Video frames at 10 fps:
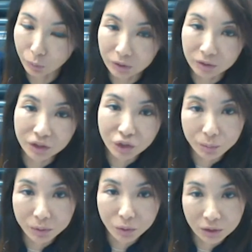with the
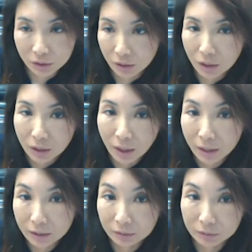distribution,
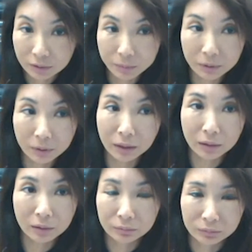I can
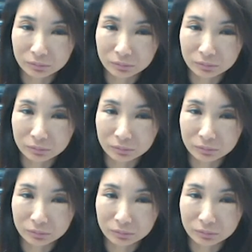typically,